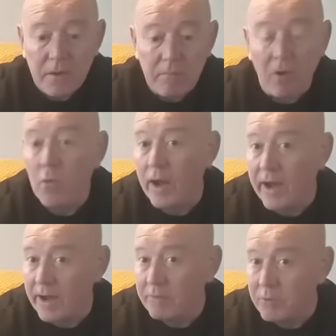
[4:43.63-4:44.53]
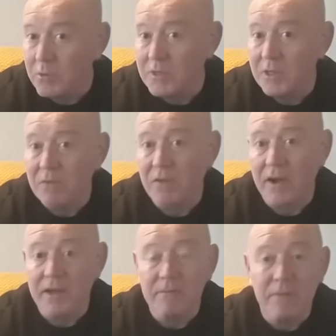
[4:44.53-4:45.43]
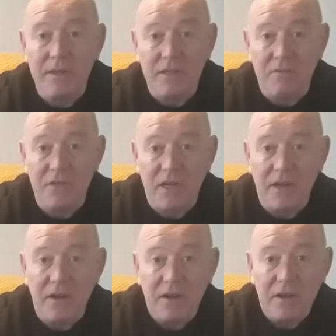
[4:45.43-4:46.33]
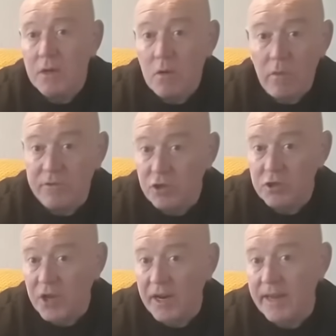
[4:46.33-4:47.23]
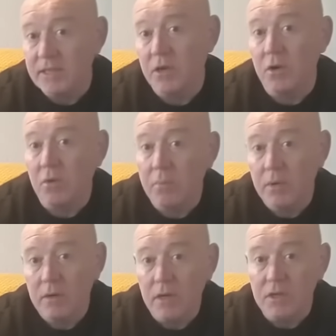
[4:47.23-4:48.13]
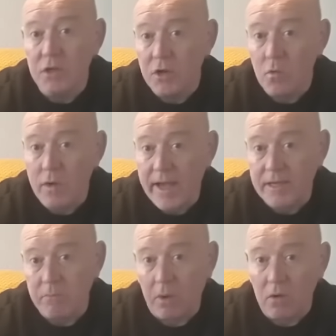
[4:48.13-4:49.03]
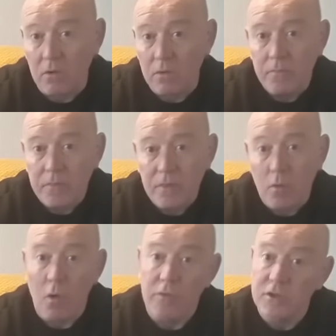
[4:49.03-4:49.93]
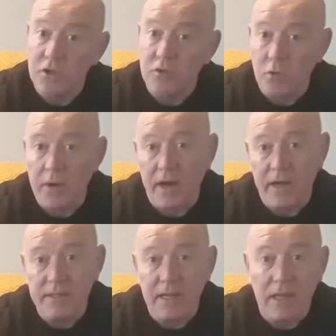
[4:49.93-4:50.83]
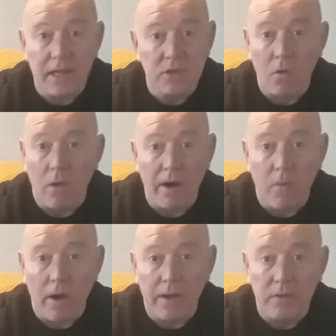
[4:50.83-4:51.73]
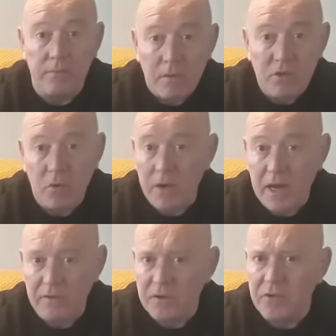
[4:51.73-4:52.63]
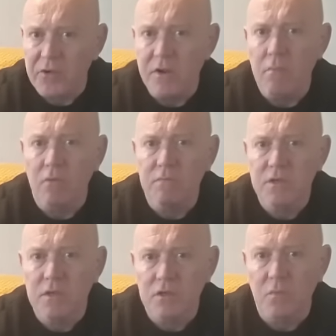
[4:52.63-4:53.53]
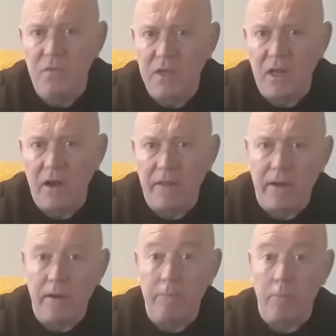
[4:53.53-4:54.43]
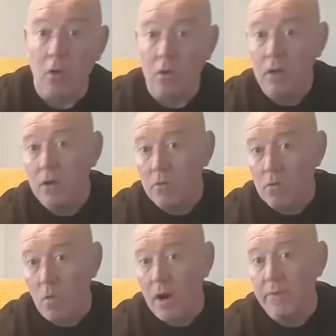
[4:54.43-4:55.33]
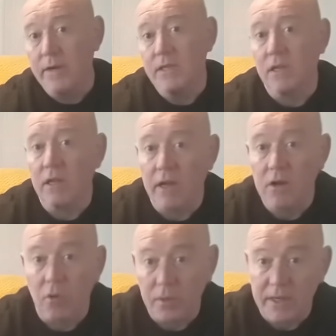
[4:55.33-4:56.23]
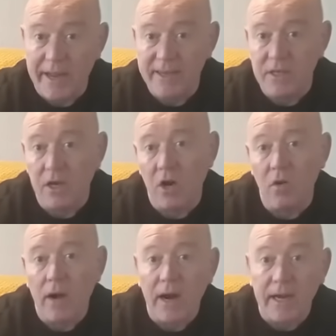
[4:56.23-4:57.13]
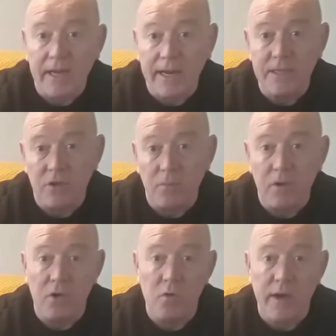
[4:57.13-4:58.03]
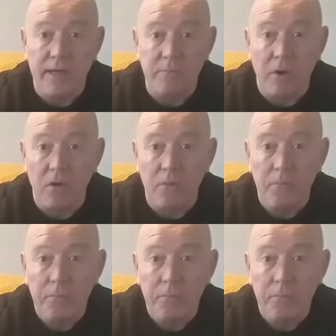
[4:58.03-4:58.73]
But we are using the fire, as I've said. We've just connected up as a new gas bottle. The one that's just run out did last quite a while, 2.5 to 3 months, something like that. But quite recently, a couple of days ago, I connected up the new gas bottle.